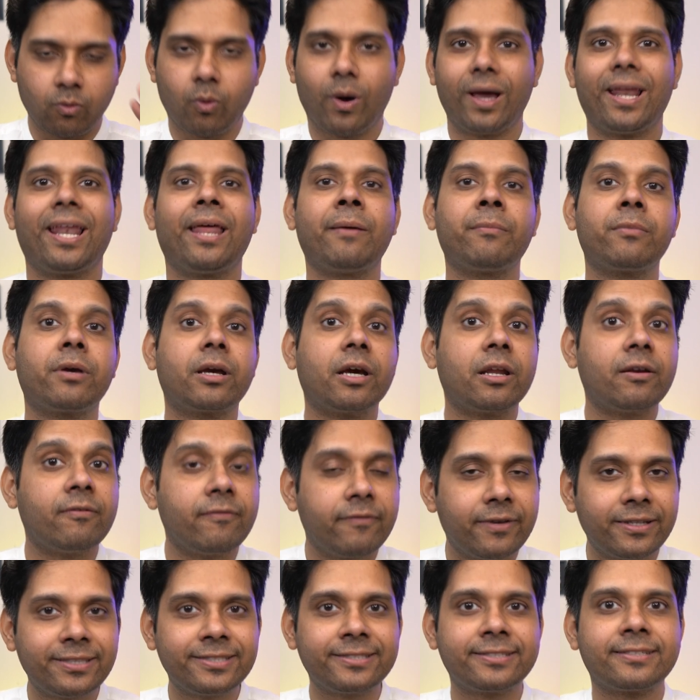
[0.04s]
while I'm
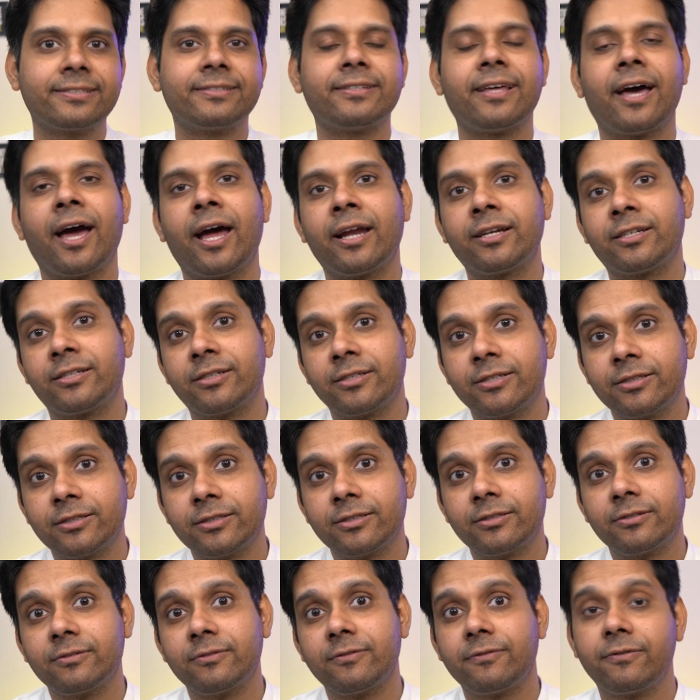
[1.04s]
convinced that
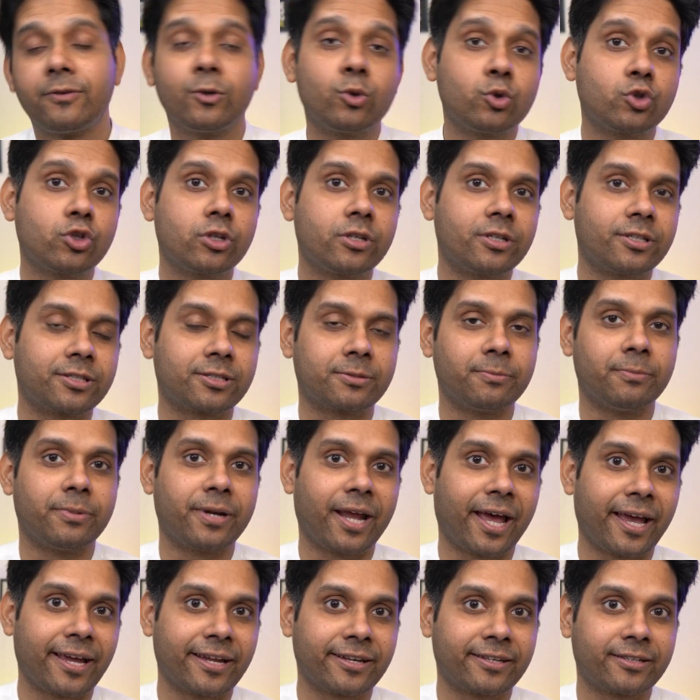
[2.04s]
future
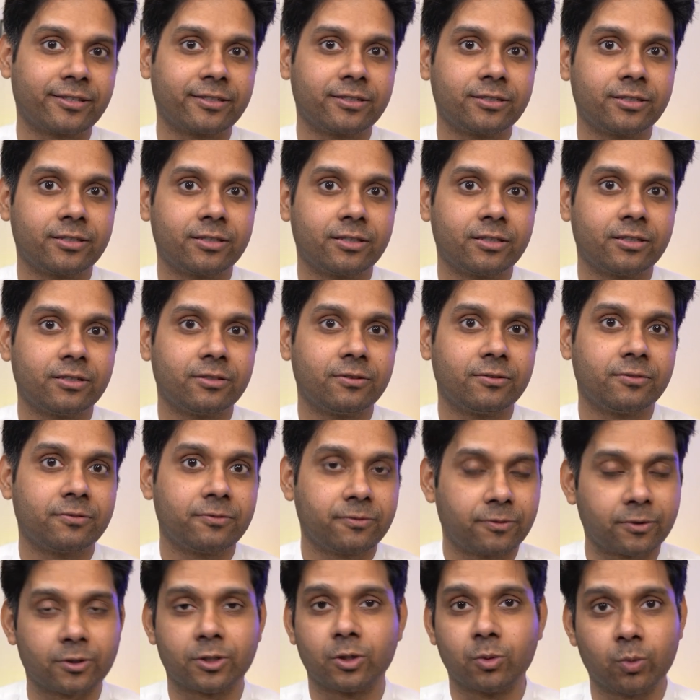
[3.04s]
is bright
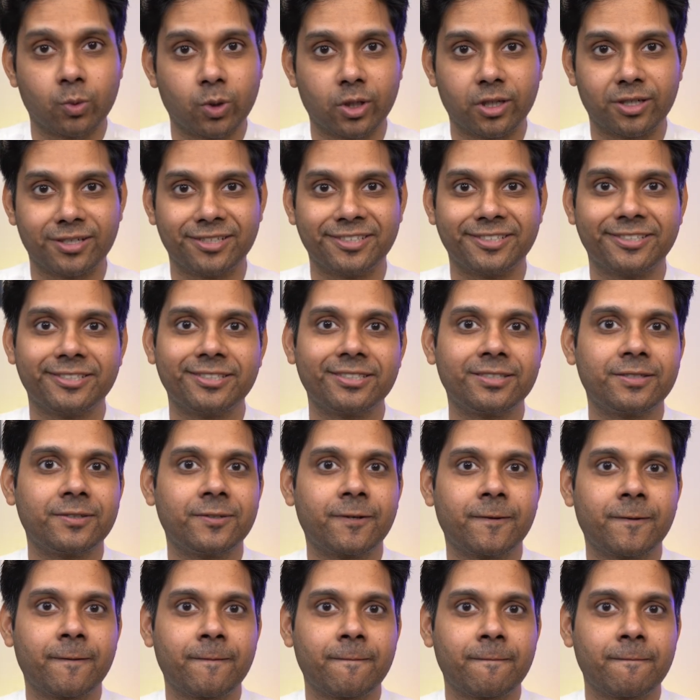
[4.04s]
for the world,
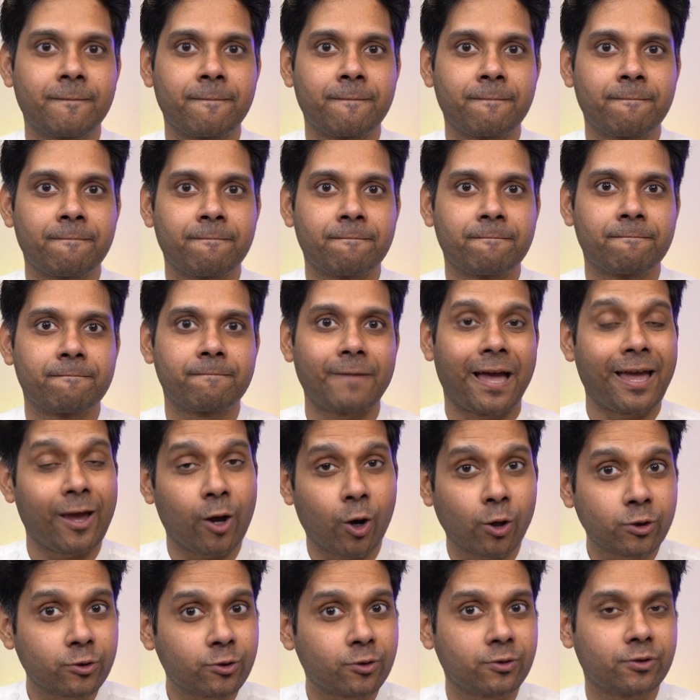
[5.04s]

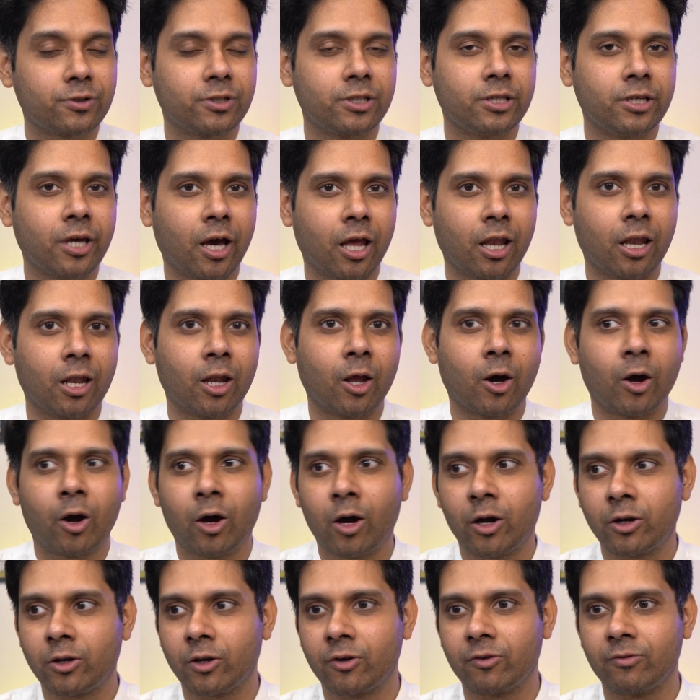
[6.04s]
I also see a
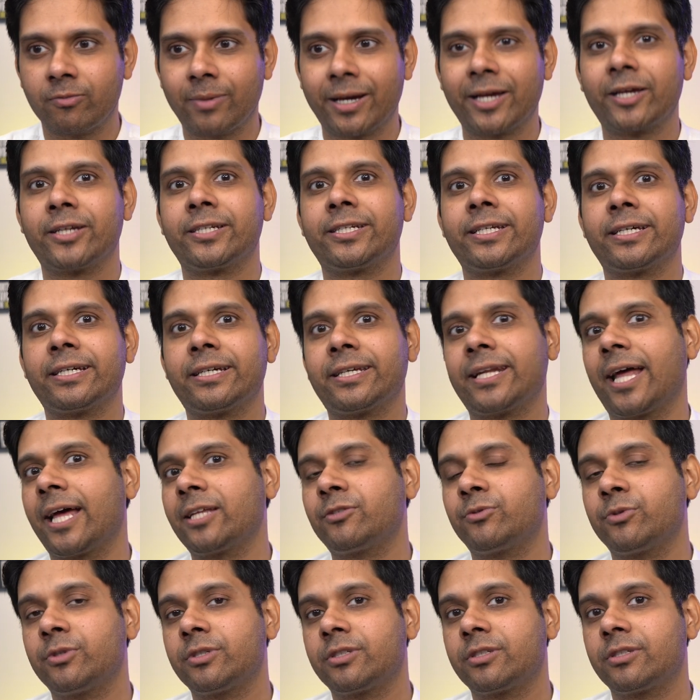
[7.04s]
lot of biotech
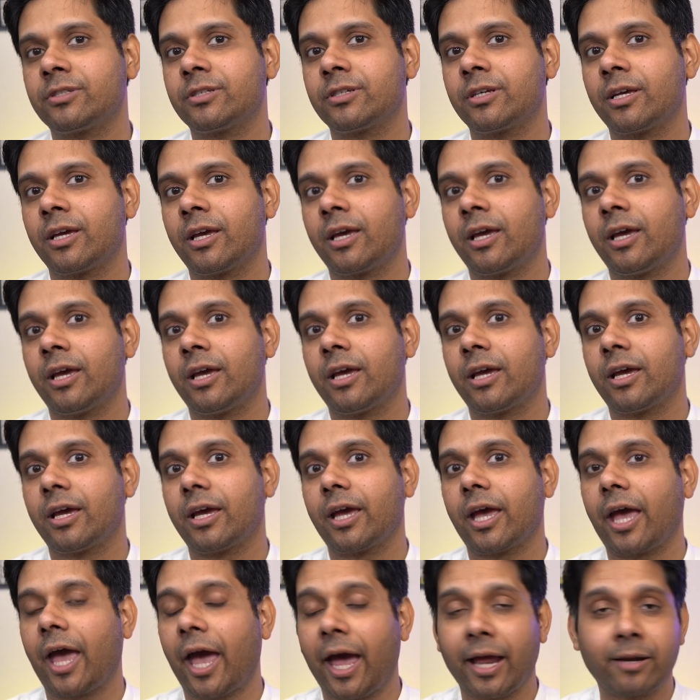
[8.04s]
graduates
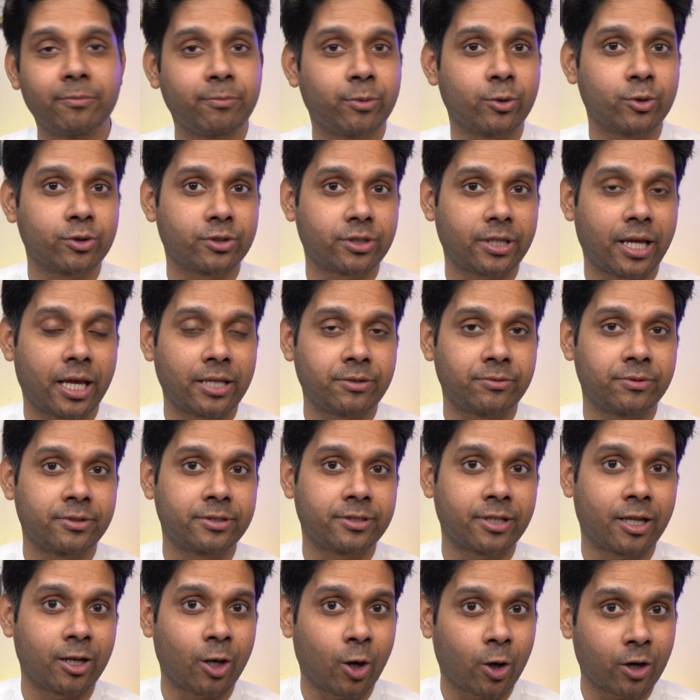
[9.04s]
and
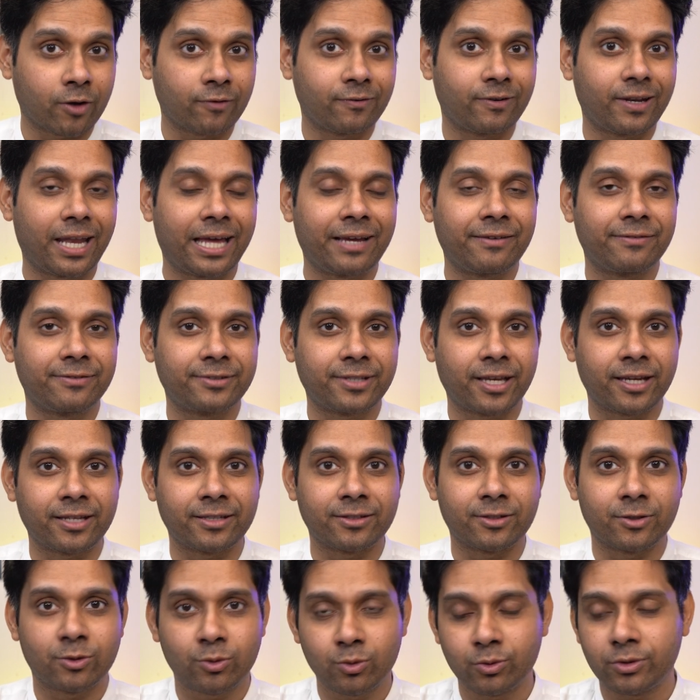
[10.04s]
postgraduates, a lot of life
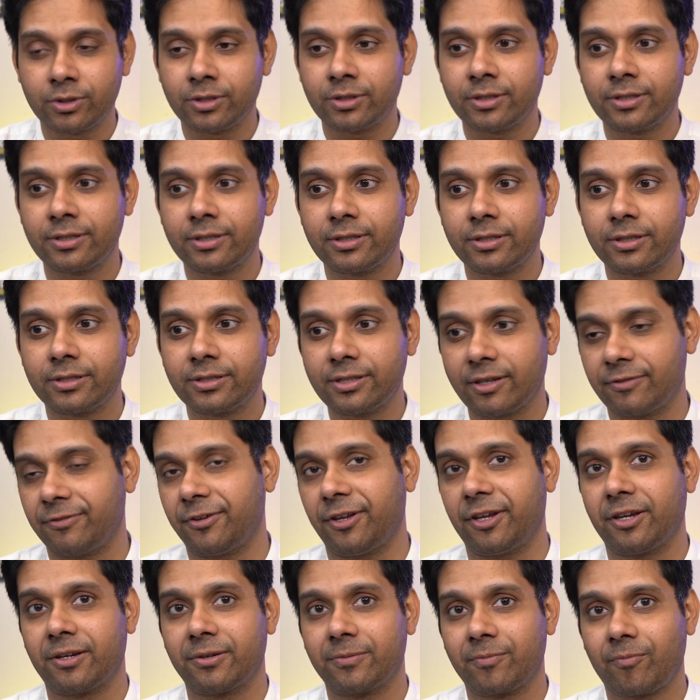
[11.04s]
science students
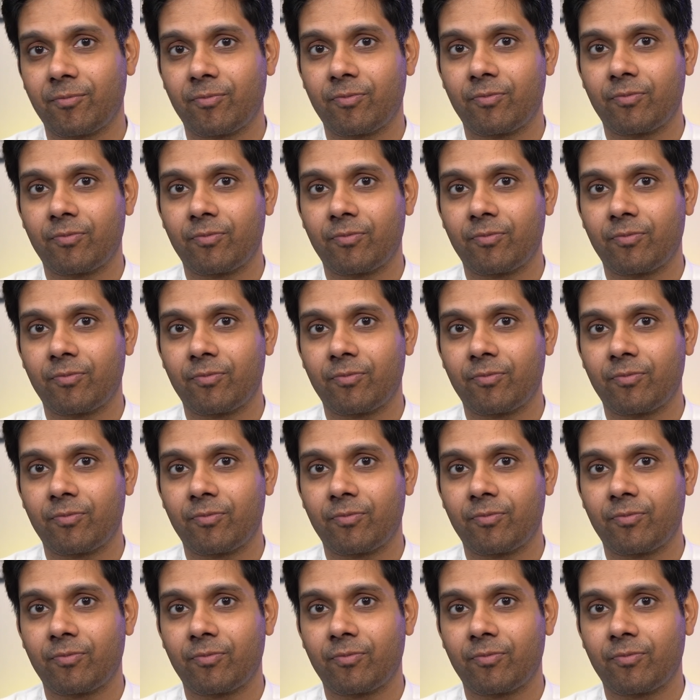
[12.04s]
suffering.